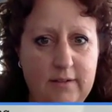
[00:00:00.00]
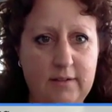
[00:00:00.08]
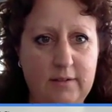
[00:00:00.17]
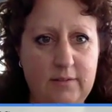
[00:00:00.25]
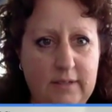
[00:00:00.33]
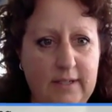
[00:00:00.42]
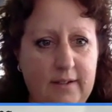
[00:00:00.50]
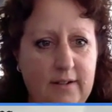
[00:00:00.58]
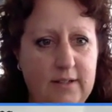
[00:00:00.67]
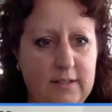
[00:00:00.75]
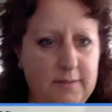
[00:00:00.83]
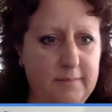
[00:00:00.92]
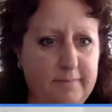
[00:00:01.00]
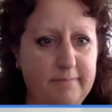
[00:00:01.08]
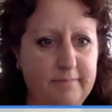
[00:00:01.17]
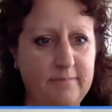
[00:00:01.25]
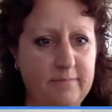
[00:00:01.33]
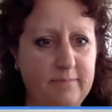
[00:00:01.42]
Okay,
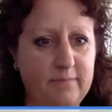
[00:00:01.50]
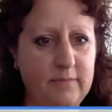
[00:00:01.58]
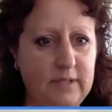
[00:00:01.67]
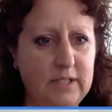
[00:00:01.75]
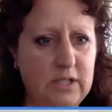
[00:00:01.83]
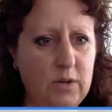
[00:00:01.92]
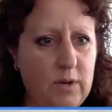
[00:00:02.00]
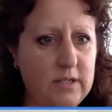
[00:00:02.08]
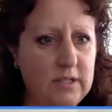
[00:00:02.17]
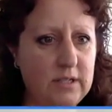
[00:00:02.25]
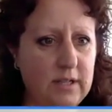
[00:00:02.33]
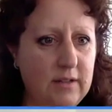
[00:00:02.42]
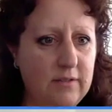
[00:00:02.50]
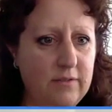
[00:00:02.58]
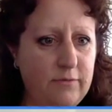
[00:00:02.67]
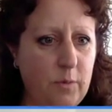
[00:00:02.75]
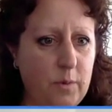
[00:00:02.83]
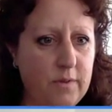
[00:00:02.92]
awesome. Let's go on to the
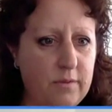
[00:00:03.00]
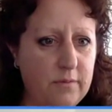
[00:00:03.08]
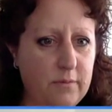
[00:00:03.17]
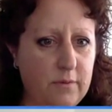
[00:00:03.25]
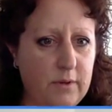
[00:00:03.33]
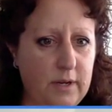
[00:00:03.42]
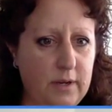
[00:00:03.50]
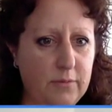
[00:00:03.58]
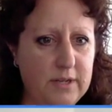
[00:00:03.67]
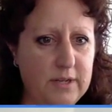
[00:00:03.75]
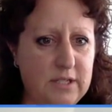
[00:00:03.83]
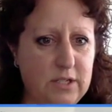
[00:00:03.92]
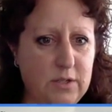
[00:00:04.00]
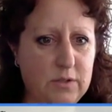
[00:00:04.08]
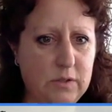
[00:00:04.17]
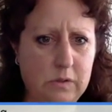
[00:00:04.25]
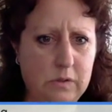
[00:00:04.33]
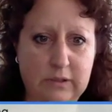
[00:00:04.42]
fourth reason to use
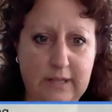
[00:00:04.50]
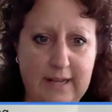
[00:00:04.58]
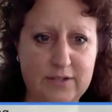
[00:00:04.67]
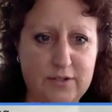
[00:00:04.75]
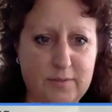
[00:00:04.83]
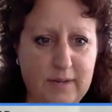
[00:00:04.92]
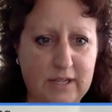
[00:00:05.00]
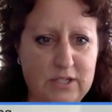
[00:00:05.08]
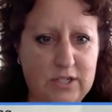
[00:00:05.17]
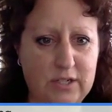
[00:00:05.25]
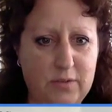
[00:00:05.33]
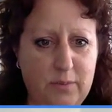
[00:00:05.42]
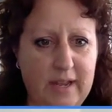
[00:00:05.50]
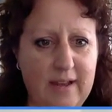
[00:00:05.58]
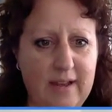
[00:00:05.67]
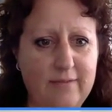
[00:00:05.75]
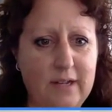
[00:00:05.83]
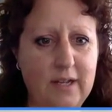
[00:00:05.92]
Google Classroom next year, and we
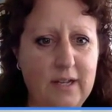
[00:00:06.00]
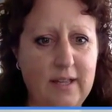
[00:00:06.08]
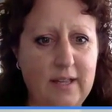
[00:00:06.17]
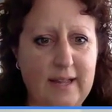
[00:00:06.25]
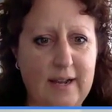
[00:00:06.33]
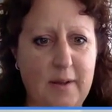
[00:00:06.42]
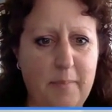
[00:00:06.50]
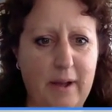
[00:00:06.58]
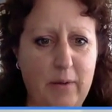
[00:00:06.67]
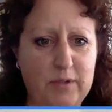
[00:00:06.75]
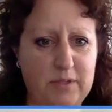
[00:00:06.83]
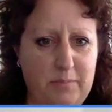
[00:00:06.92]
have that About